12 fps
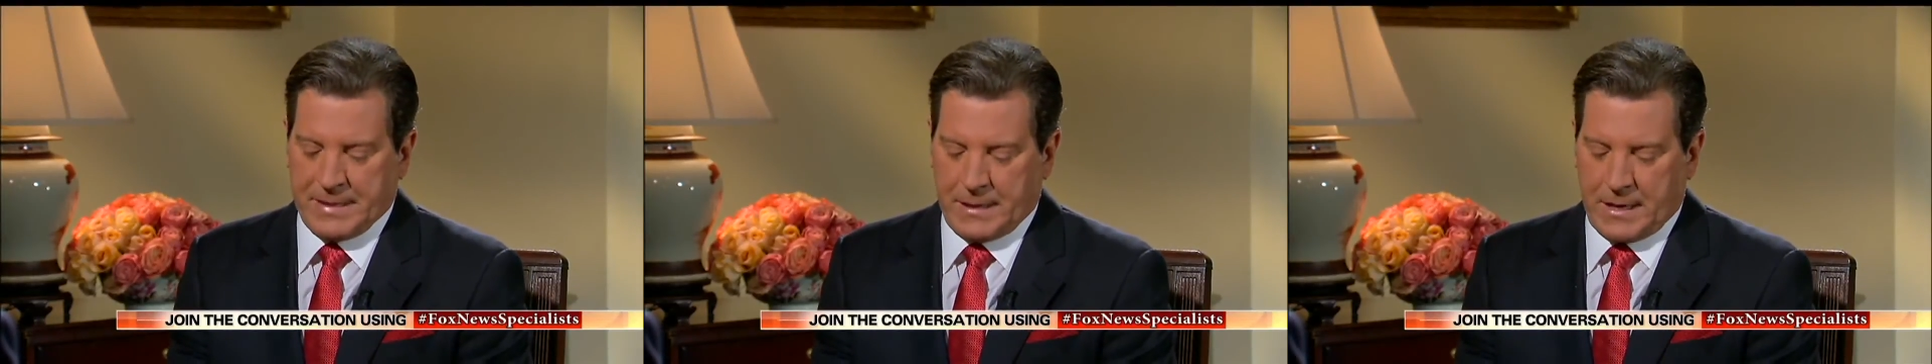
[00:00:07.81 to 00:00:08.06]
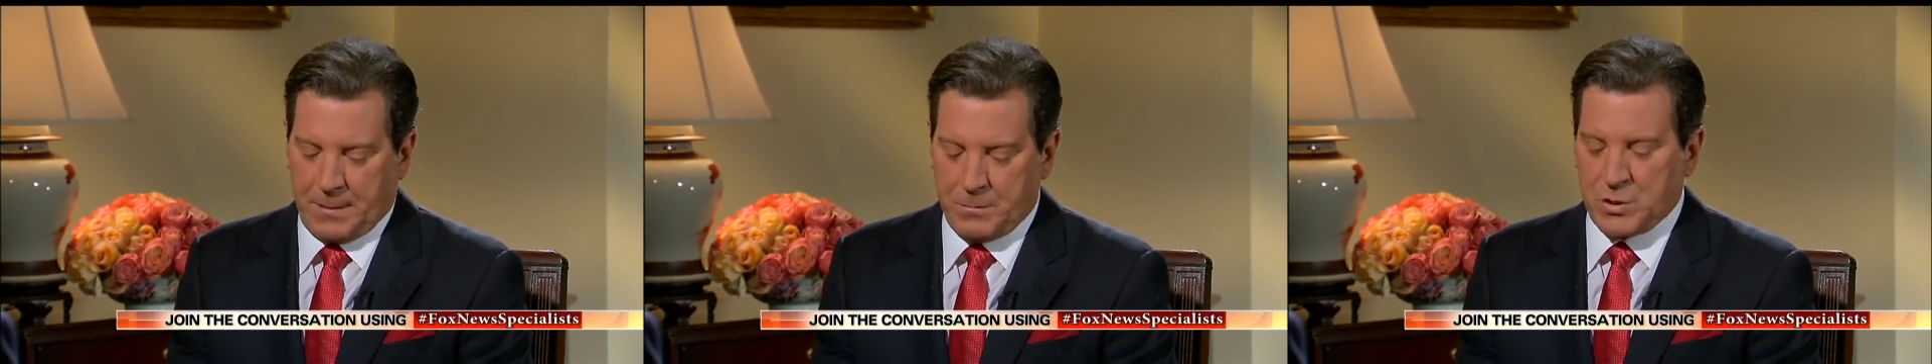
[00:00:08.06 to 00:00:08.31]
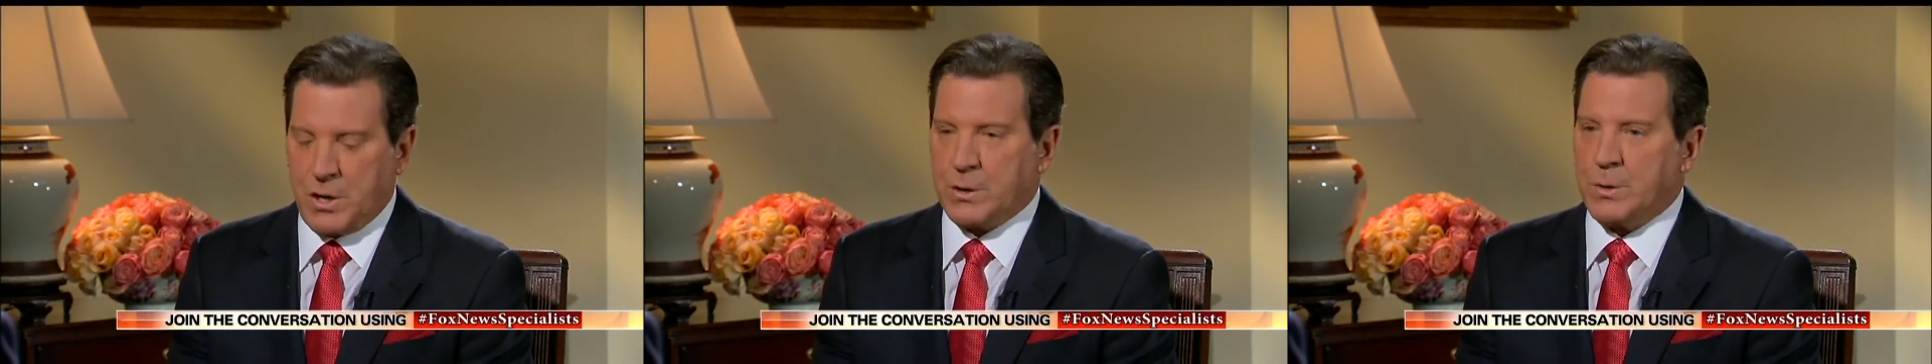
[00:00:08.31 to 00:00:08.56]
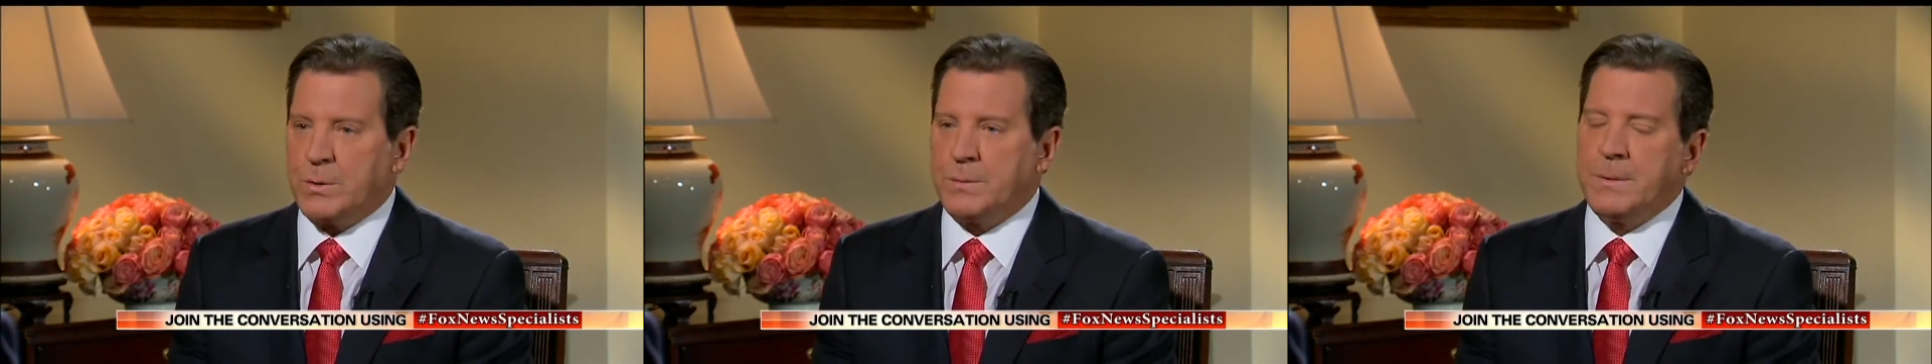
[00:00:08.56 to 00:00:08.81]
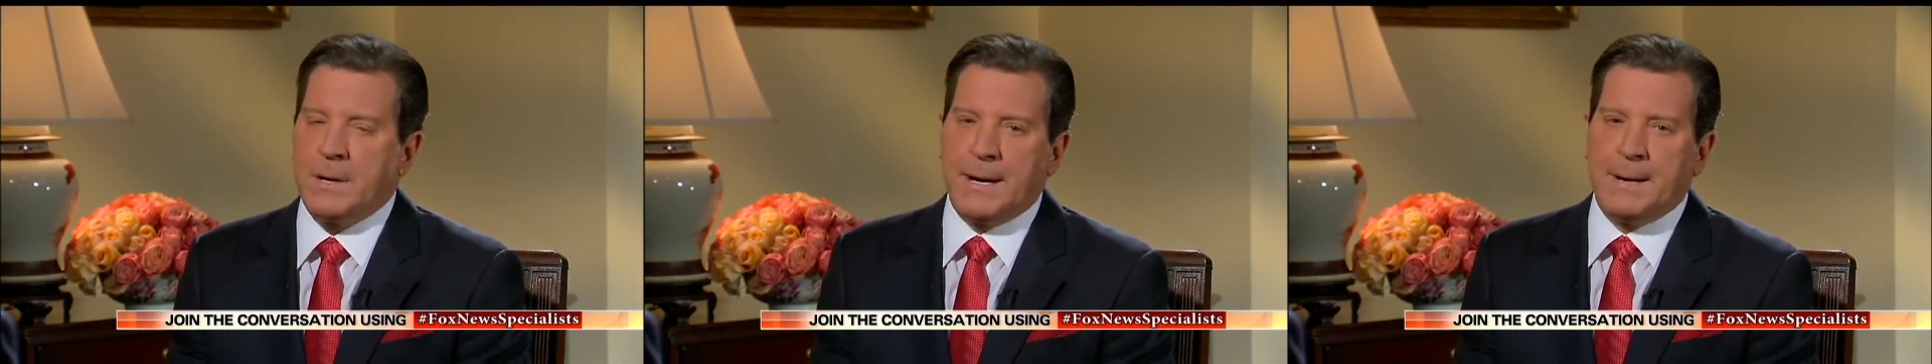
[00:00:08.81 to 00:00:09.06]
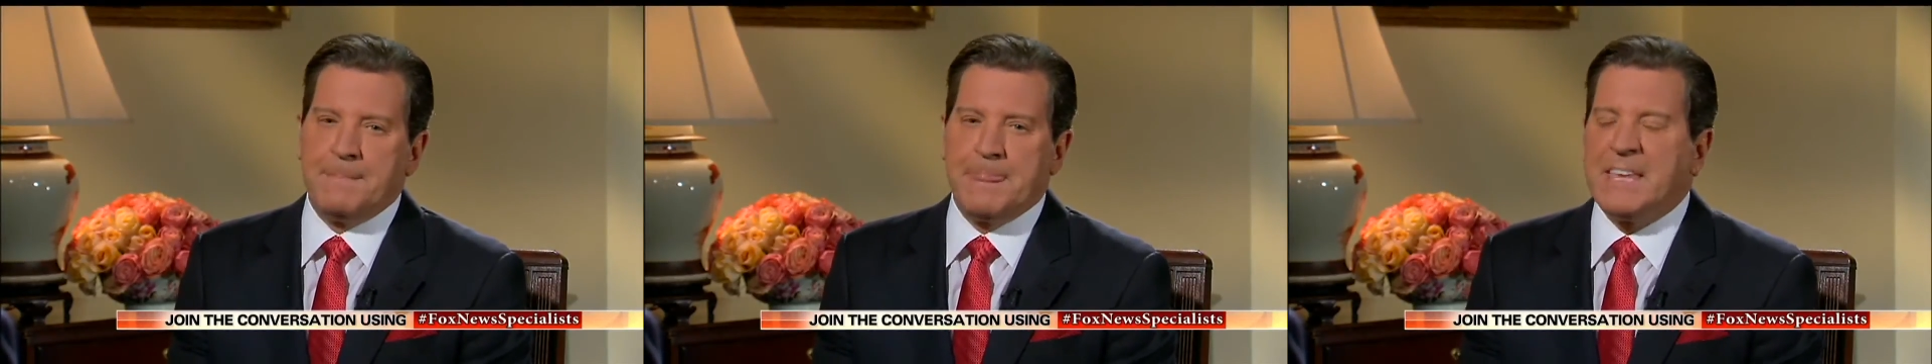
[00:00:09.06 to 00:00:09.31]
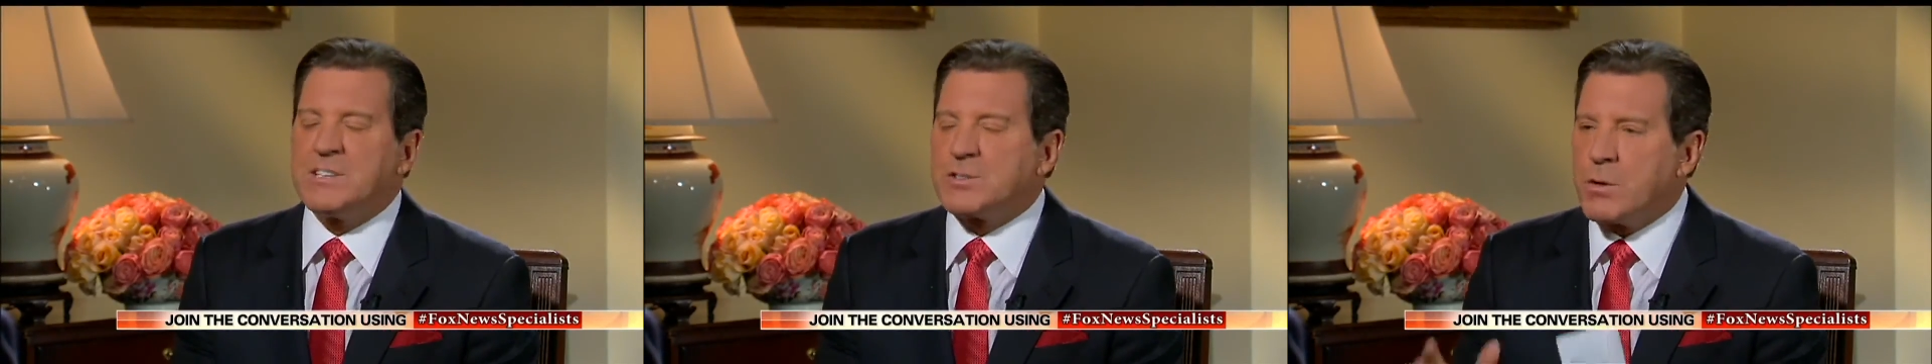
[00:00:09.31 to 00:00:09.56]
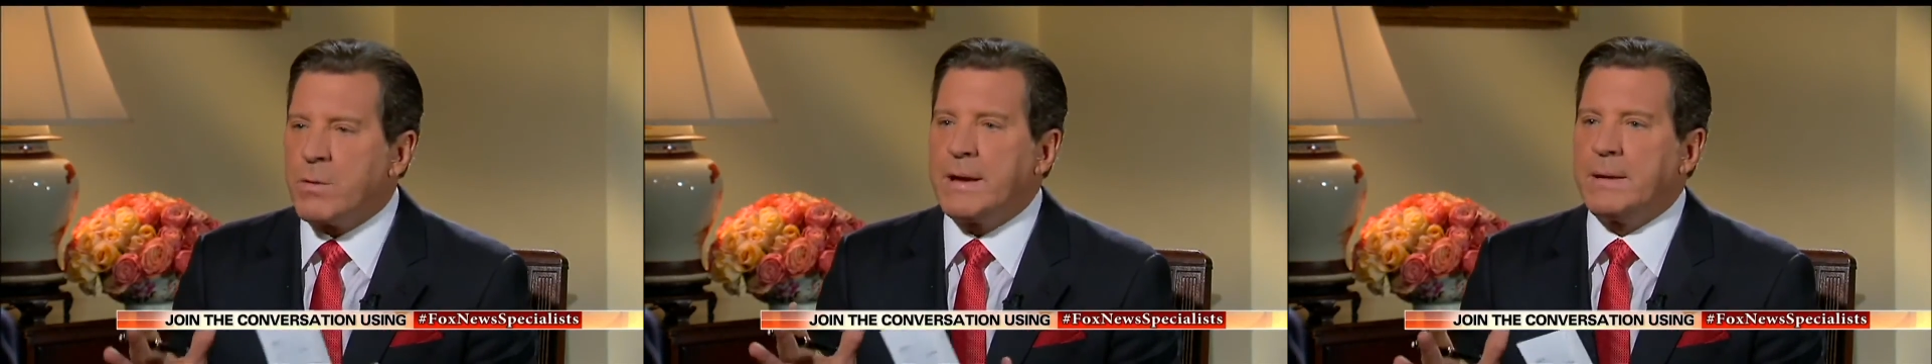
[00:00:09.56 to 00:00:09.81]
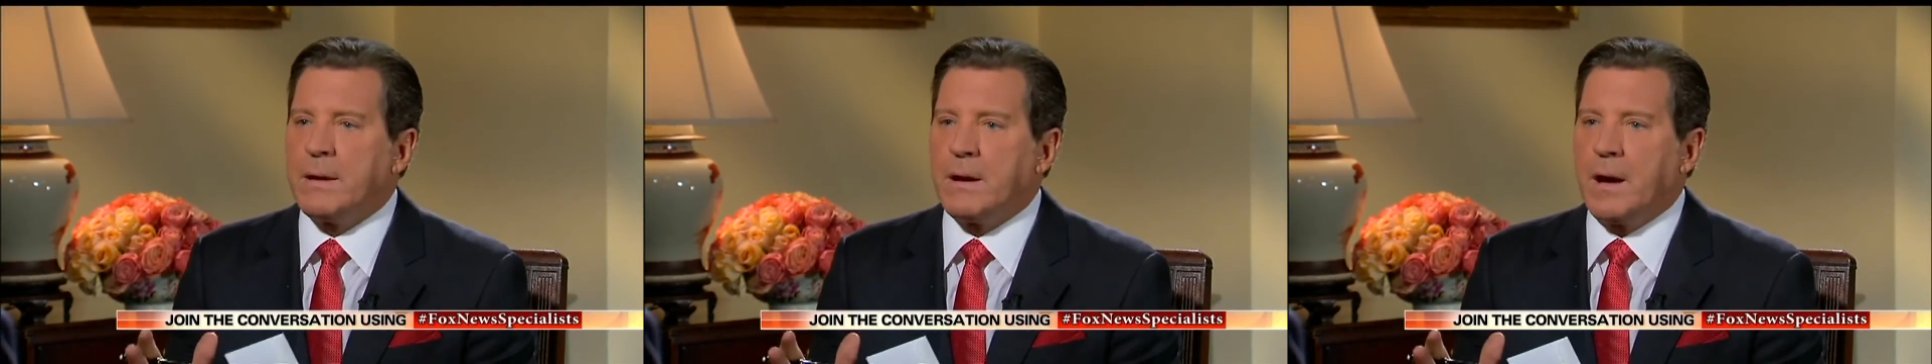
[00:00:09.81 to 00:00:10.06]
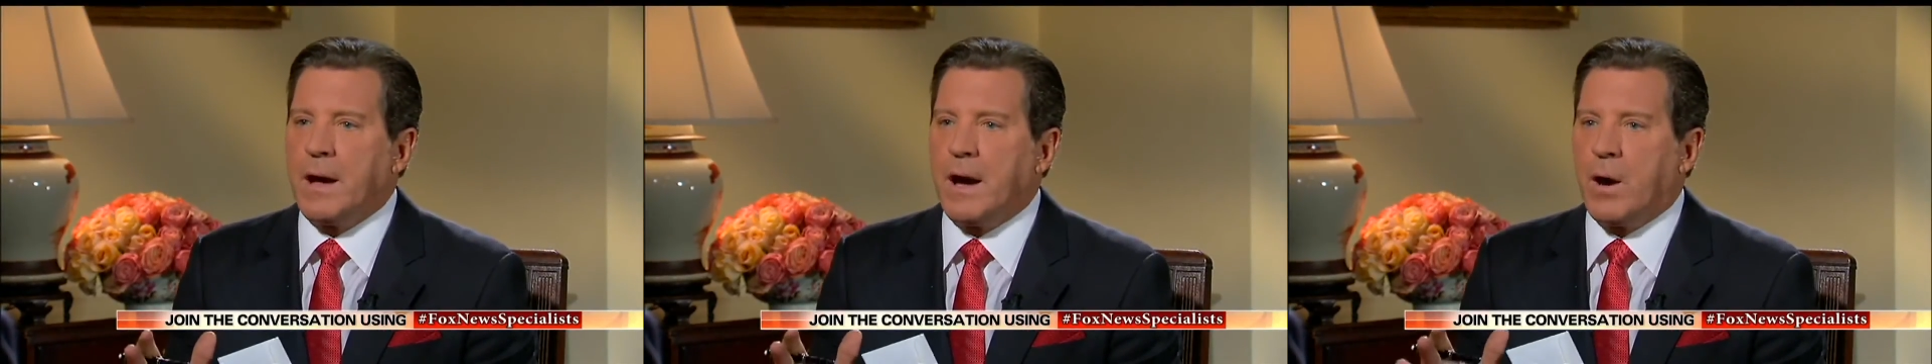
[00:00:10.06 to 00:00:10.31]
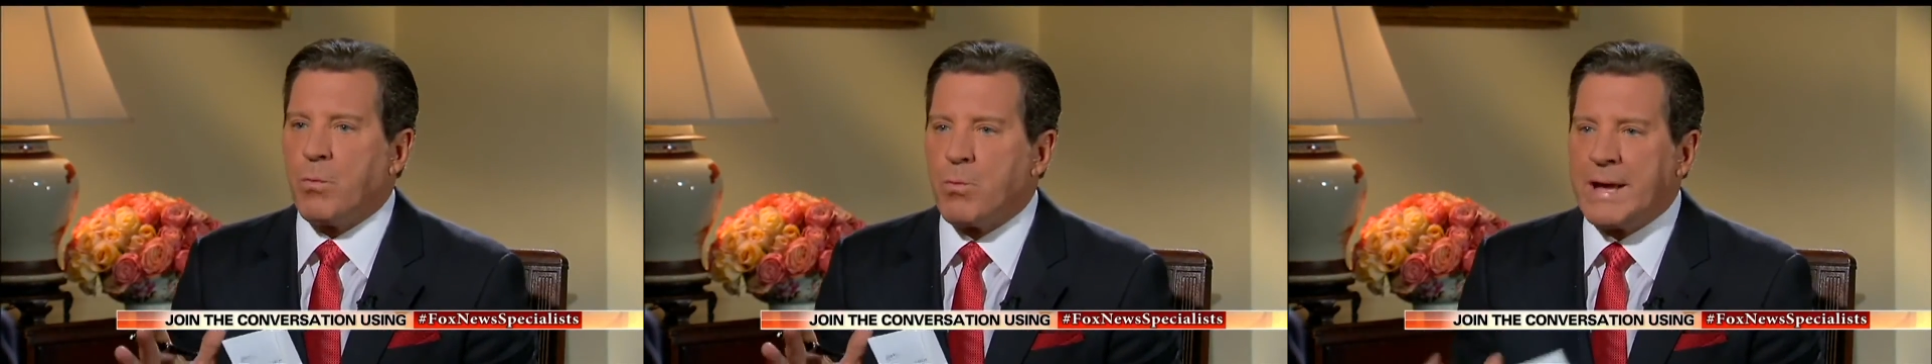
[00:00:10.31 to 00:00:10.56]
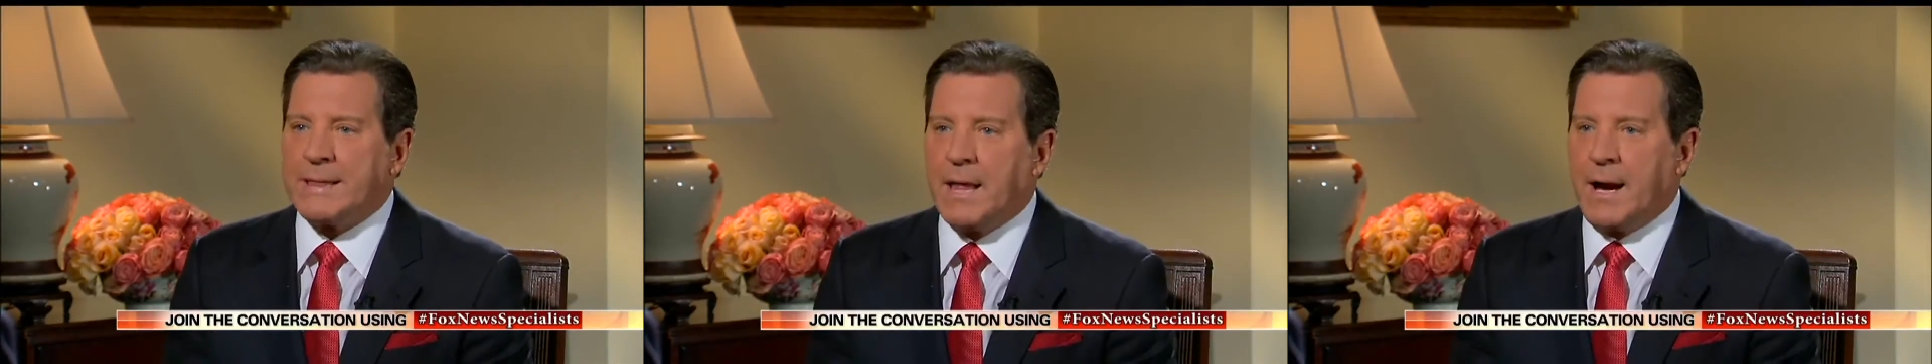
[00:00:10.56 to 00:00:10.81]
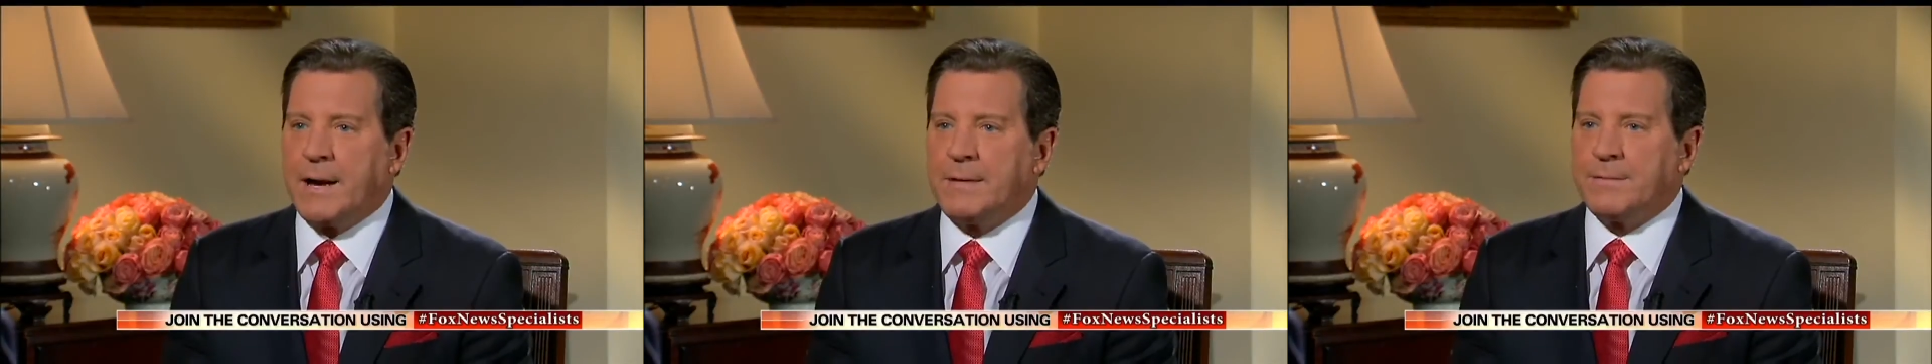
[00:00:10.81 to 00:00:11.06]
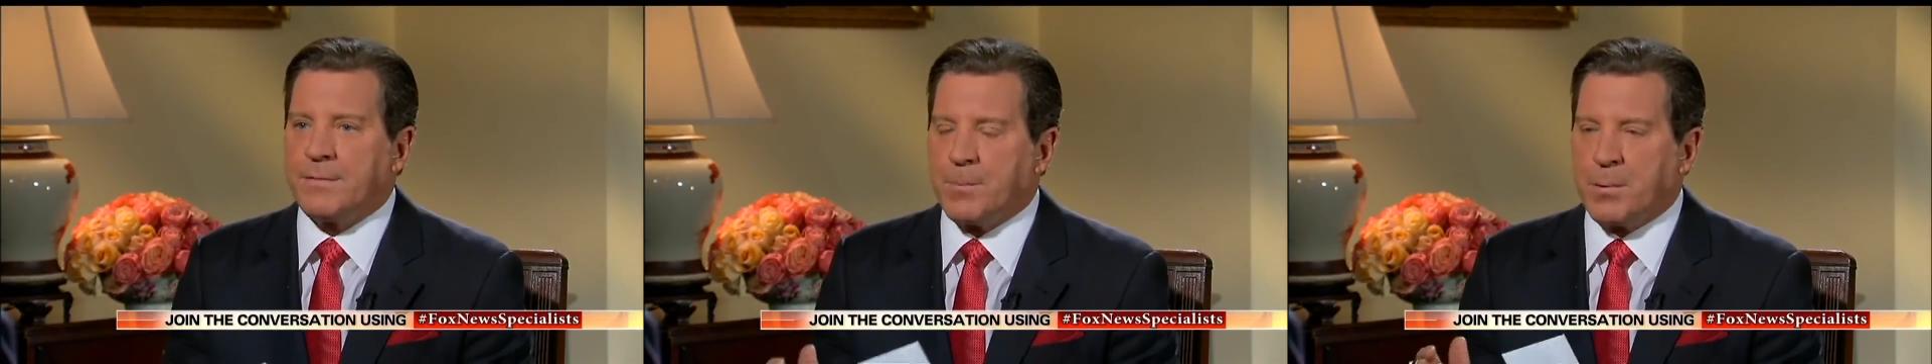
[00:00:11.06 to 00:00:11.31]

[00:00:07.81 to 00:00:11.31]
Kim Jong-un, is there a red line for